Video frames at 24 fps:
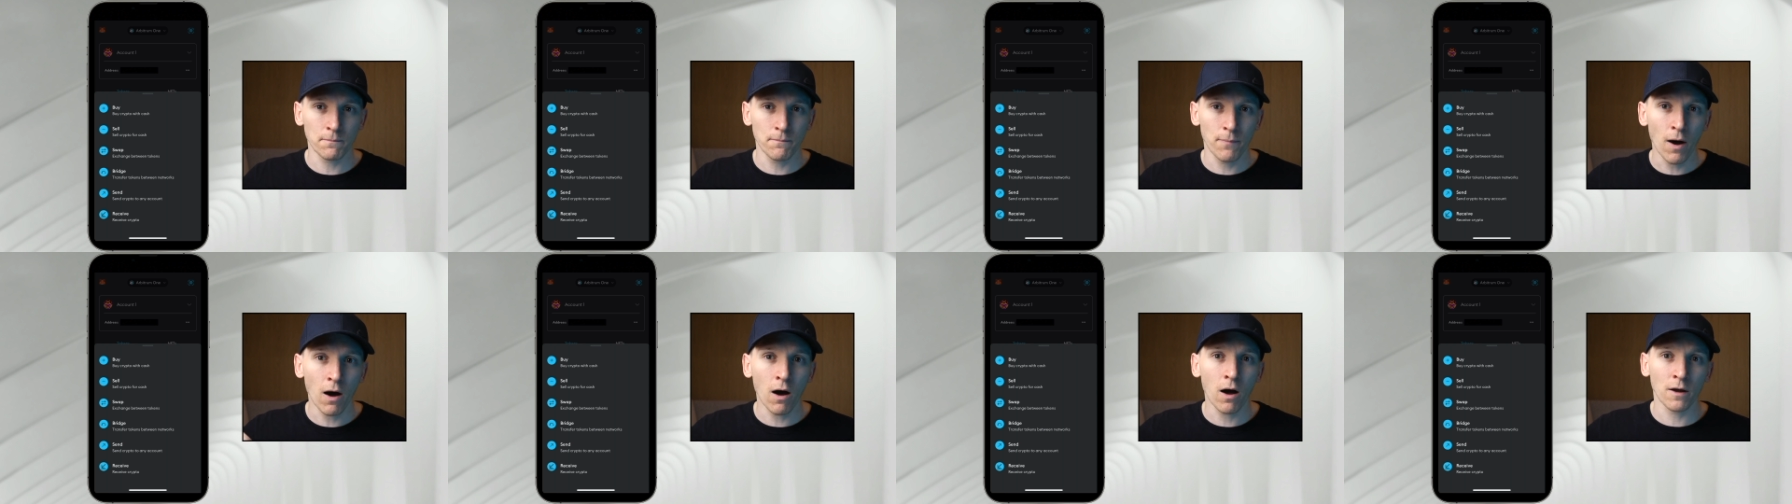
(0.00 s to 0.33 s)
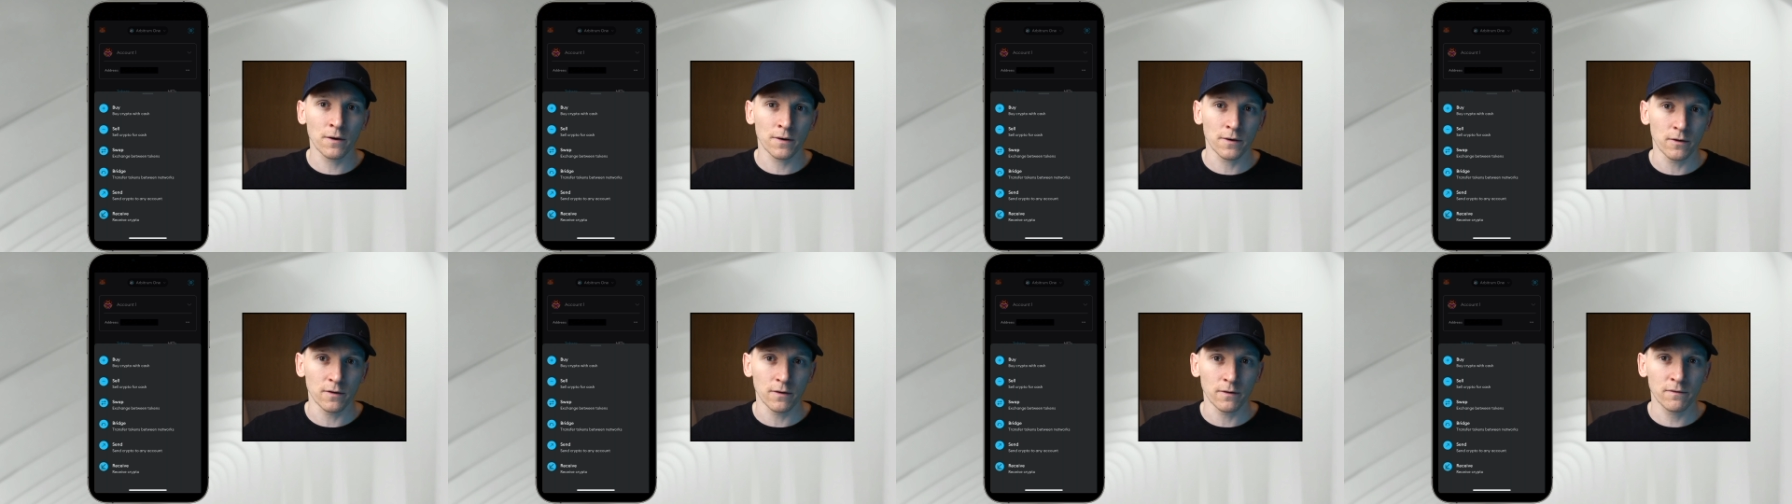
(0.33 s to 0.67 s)

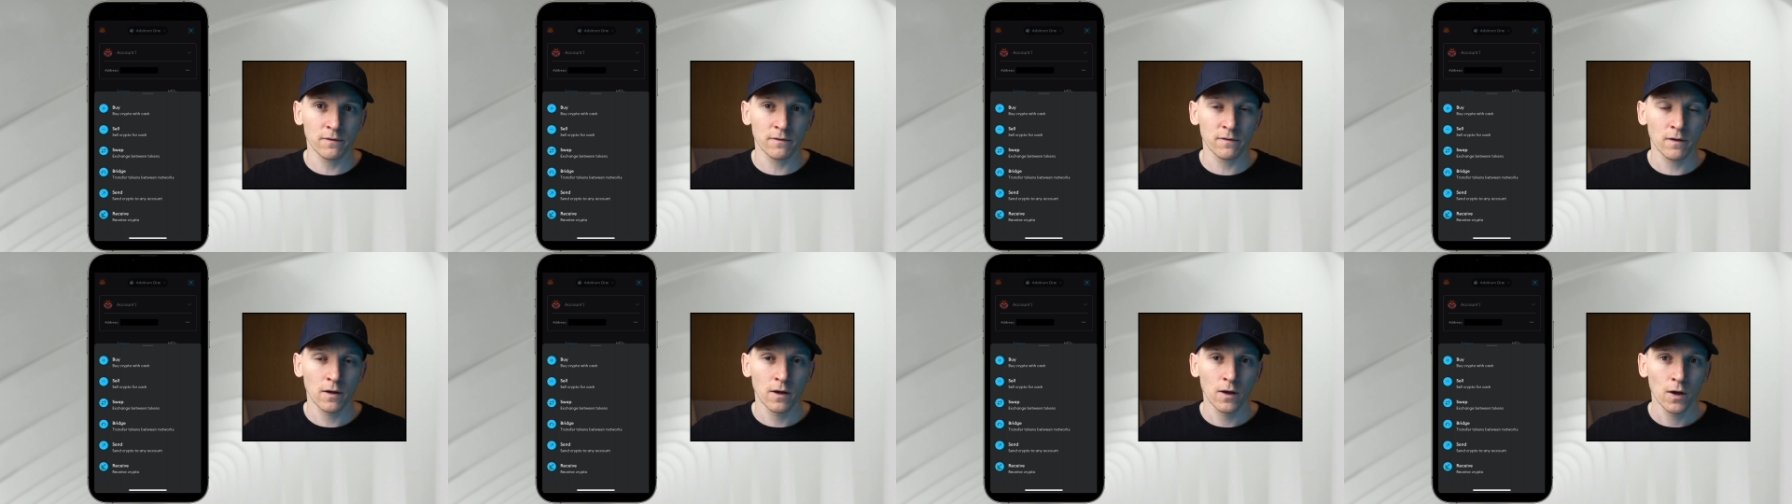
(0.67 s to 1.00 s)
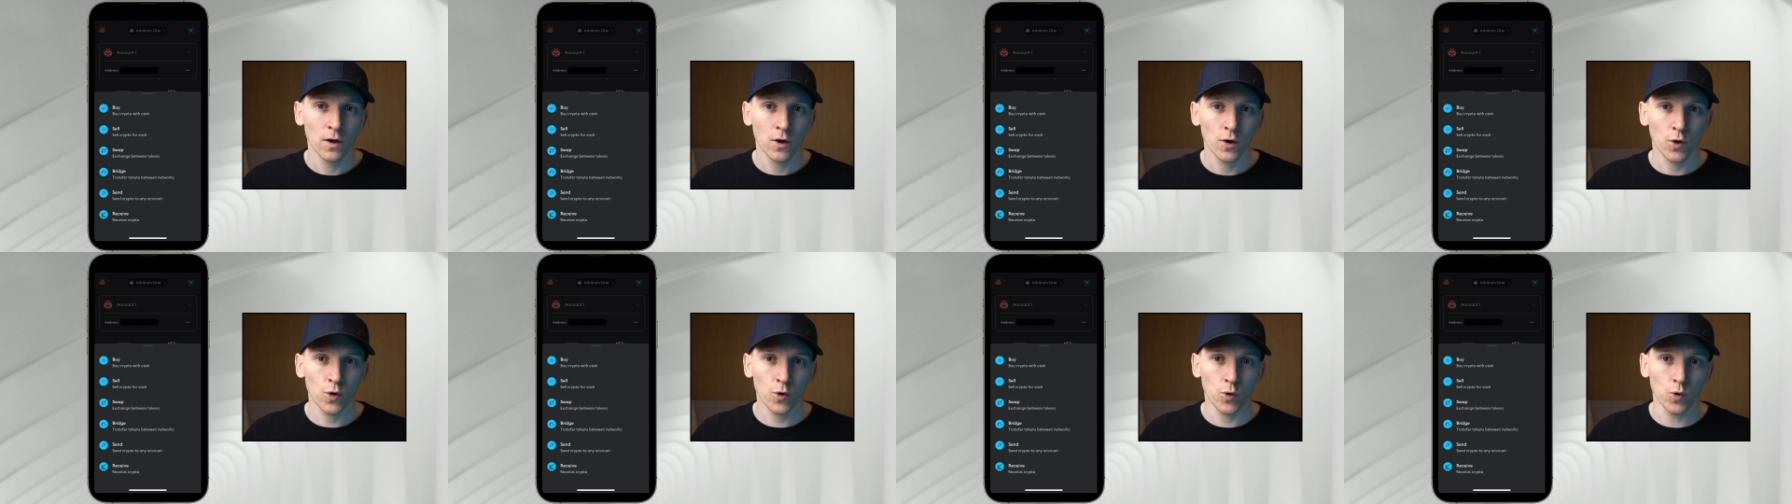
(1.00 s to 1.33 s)
partners
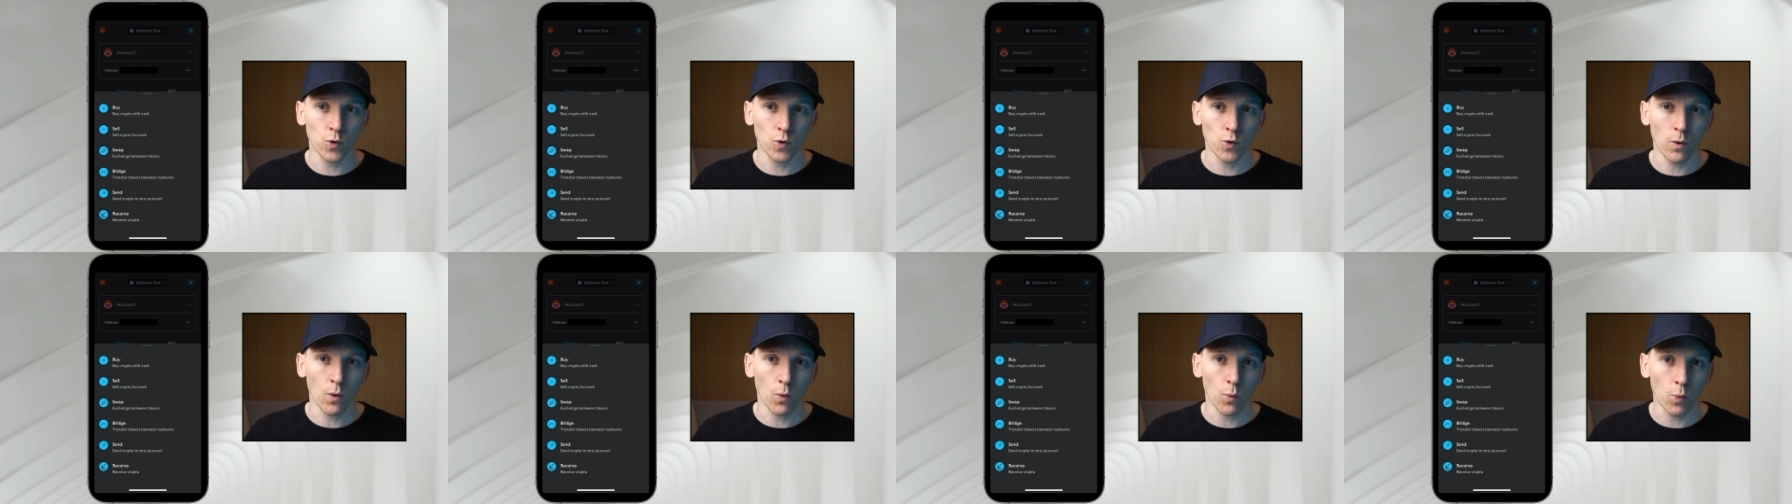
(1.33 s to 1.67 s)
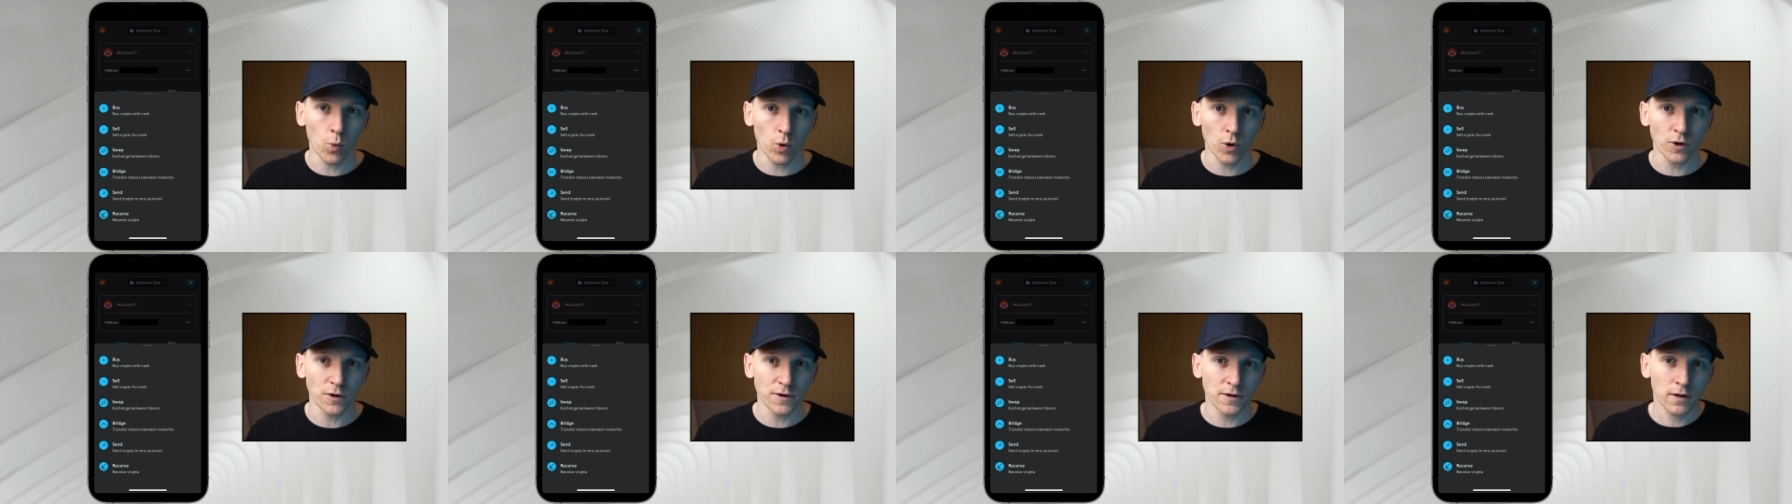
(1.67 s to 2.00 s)
who
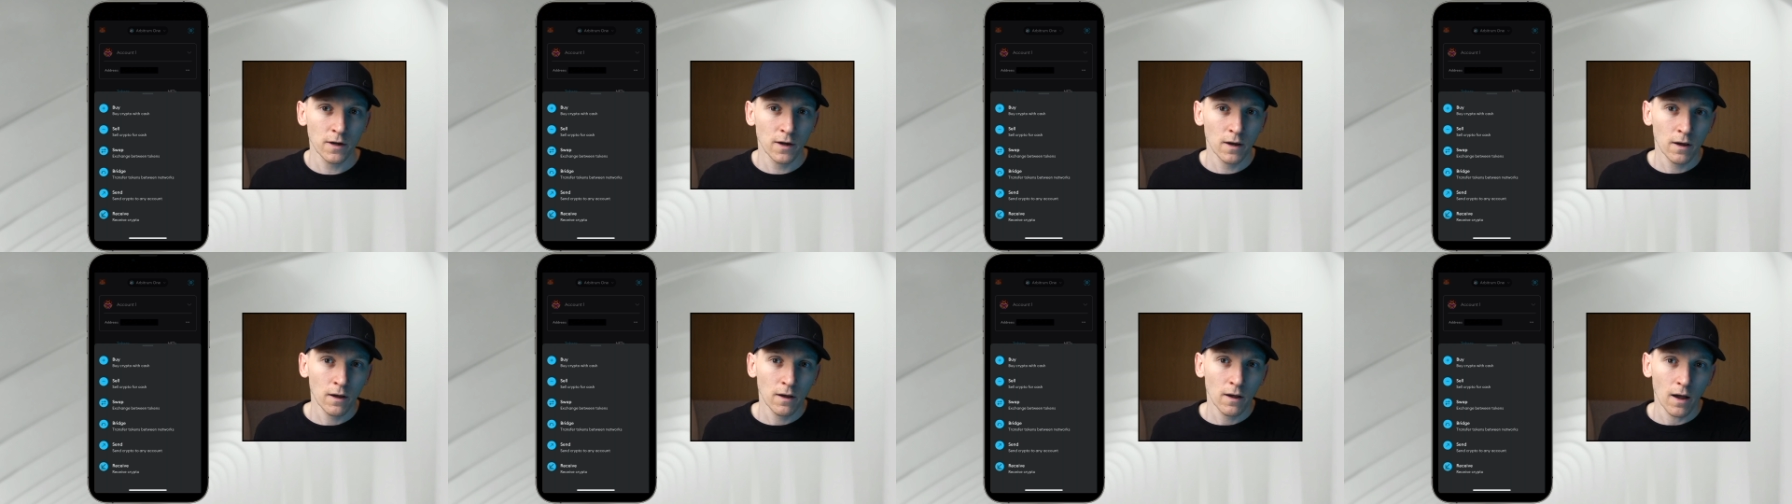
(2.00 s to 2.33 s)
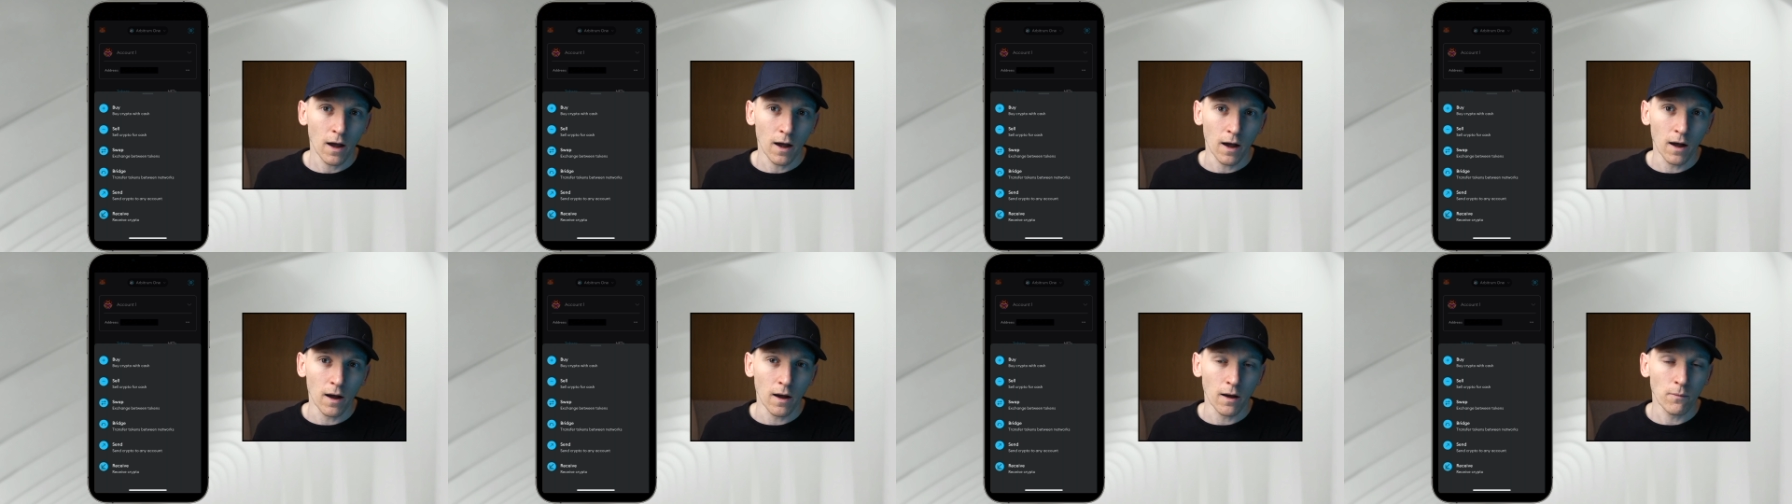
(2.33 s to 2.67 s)
would
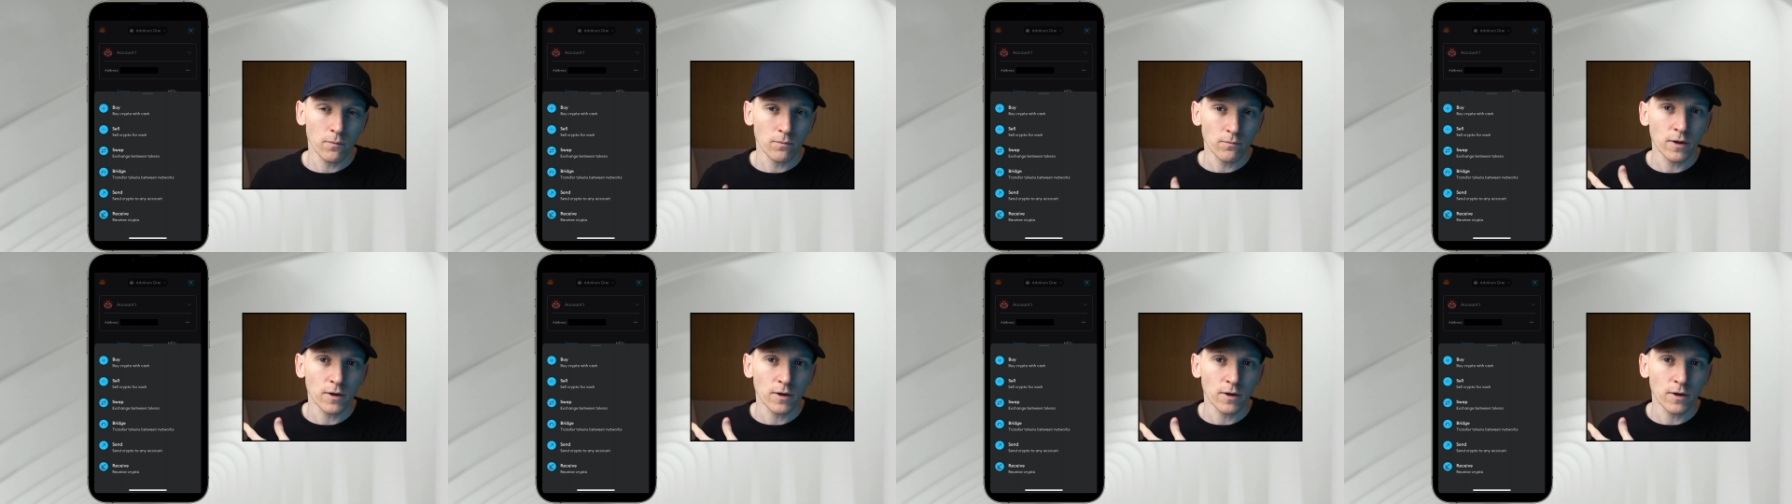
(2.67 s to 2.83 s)
uh,